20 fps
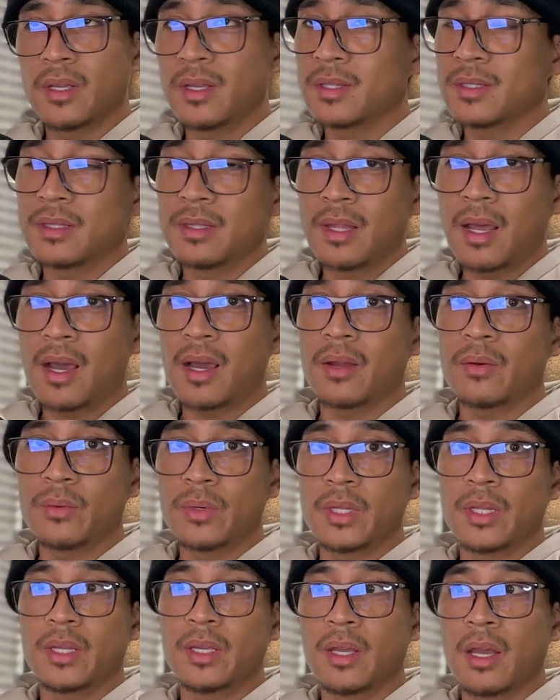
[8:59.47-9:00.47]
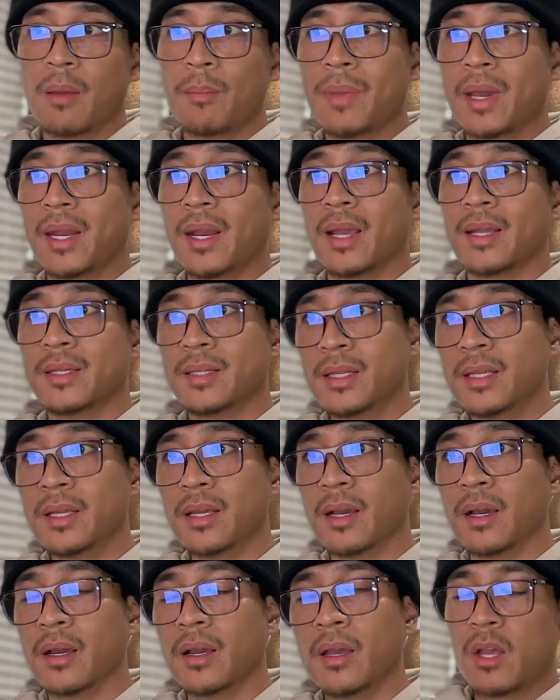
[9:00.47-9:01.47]
is not really a bad
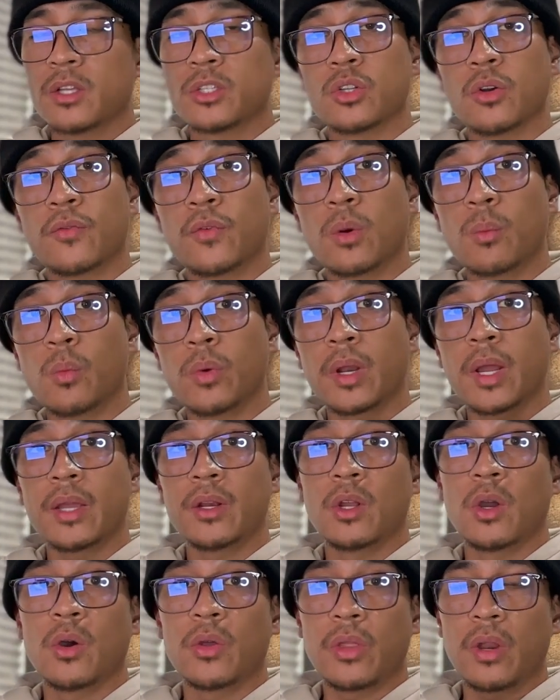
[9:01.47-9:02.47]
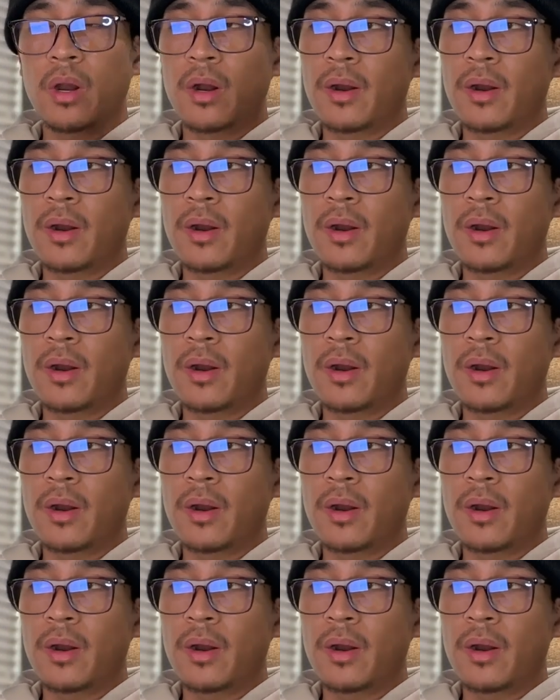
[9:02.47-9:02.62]
idea. So from what I know, there